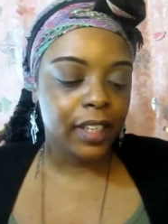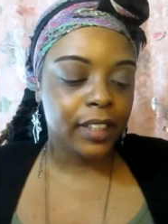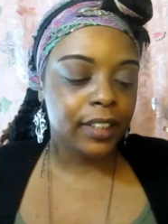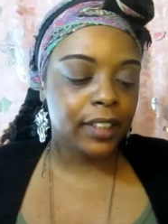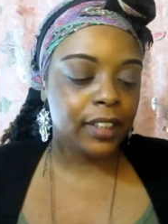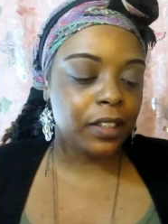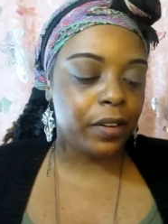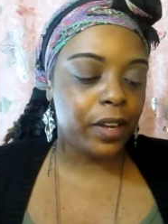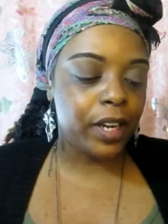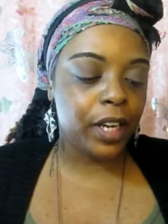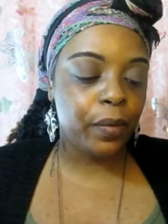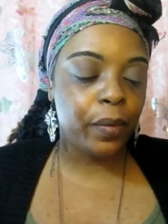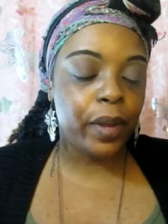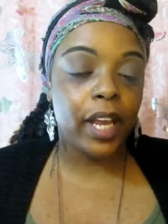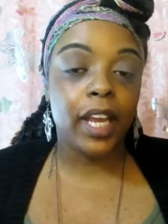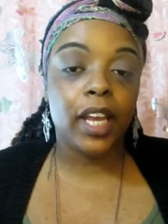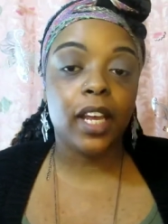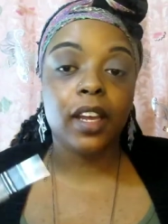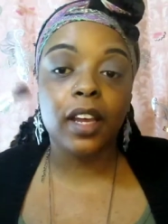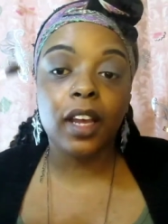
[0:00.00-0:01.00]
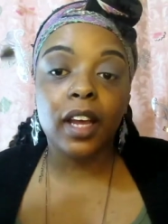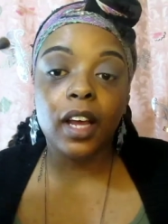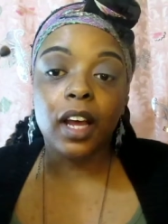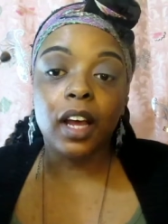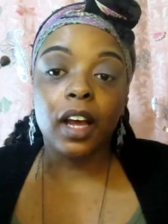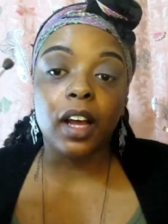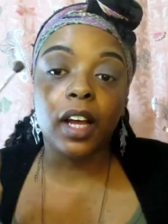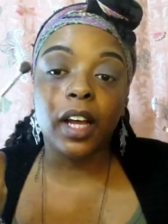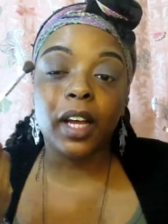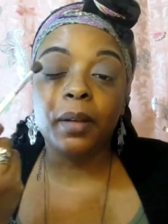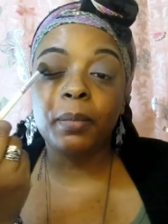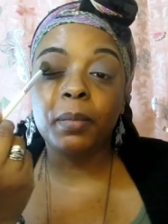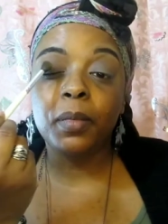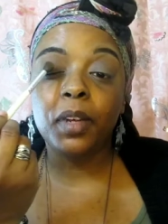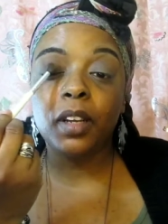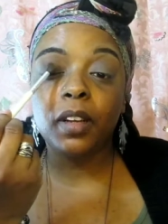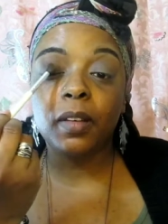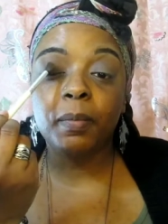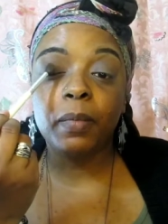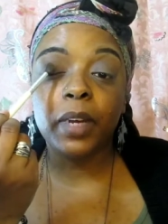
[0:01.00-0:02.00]
so anyway,
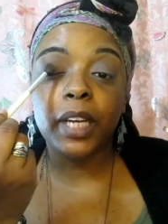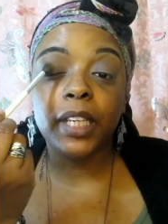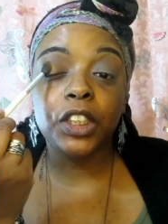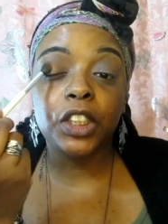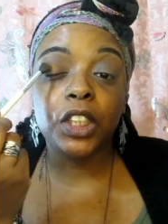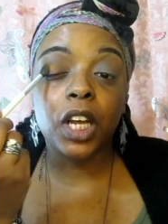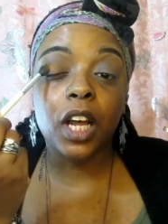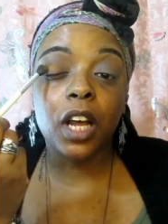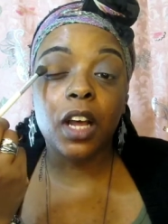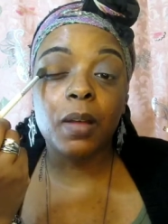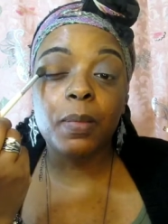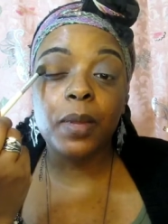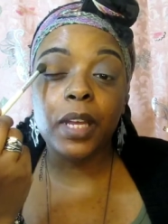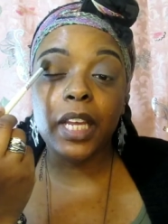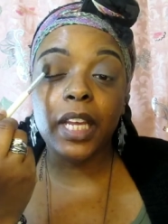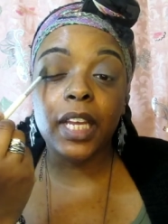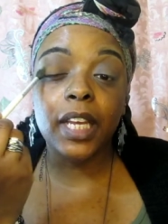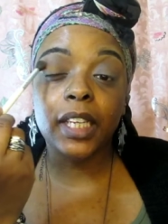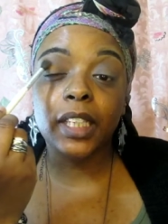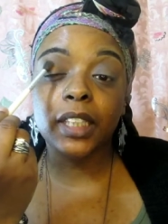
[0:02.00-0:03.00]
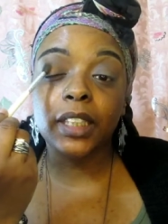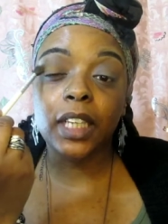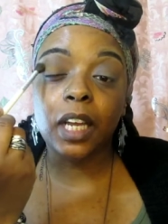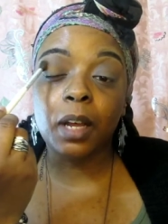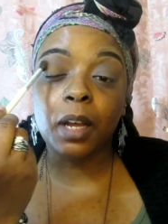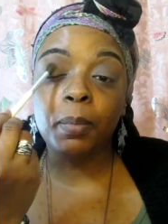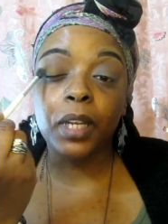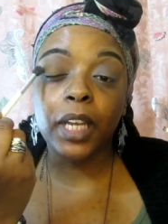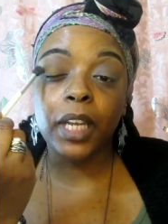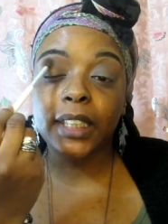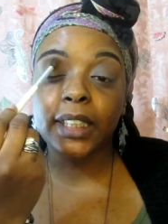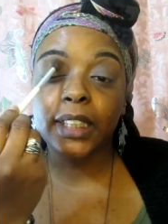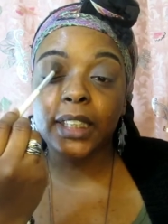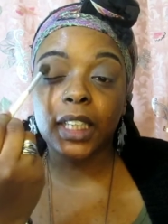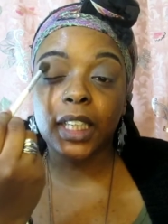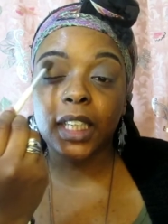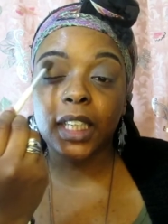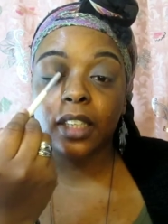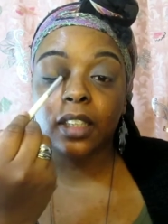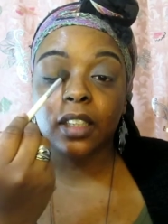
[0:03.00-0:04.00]
um, my job is a
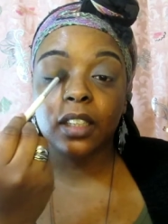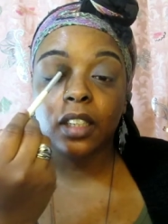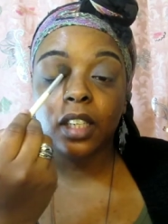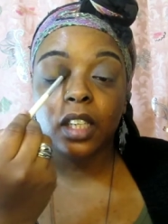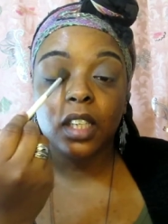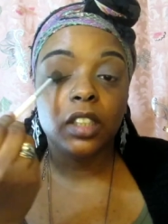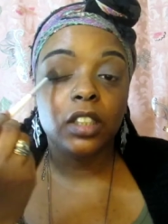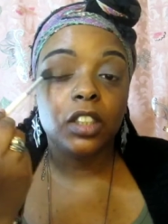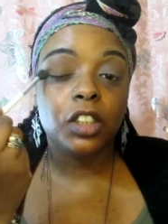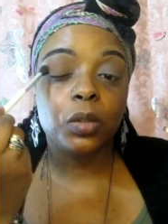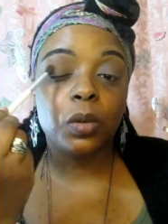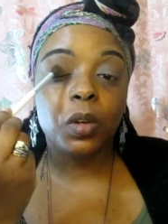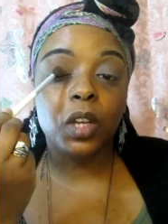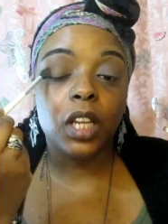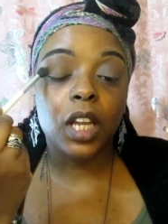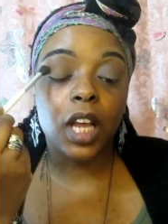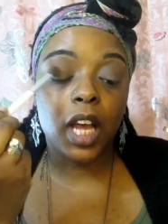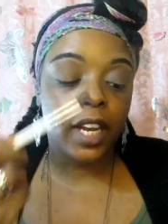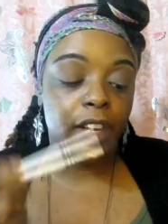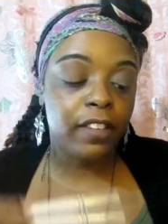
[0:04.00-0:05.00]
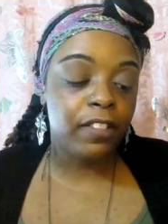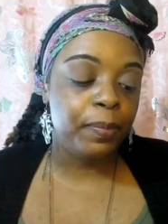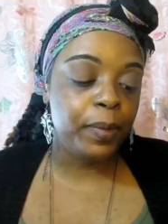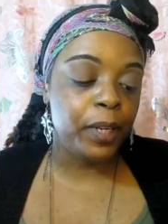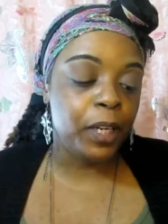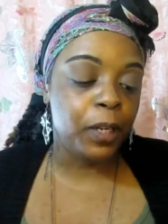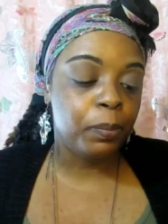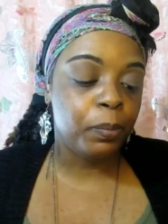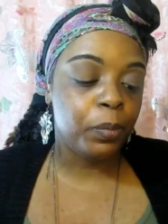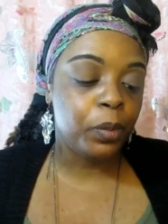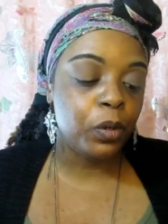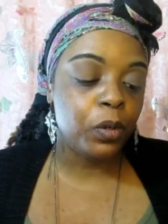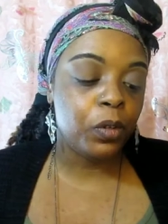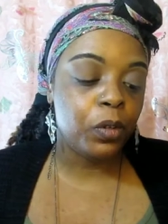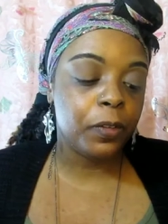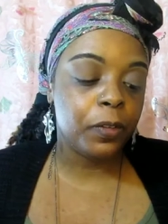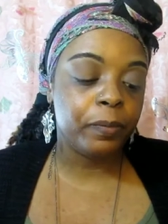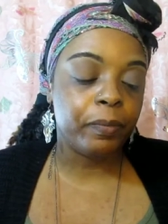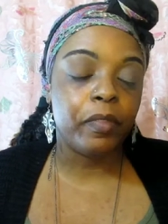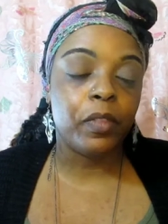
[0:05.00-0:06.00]
blessing to a lot of
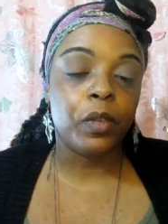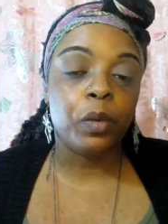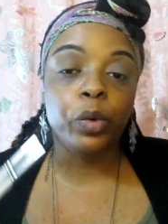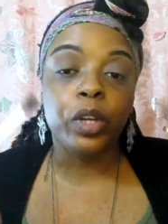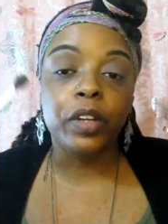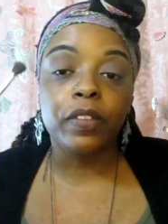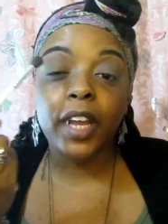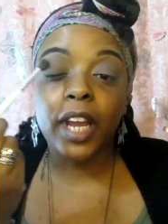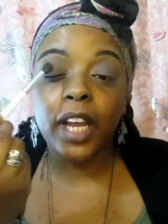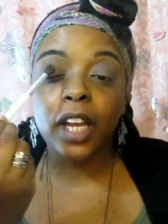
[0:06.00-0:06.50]
people. We've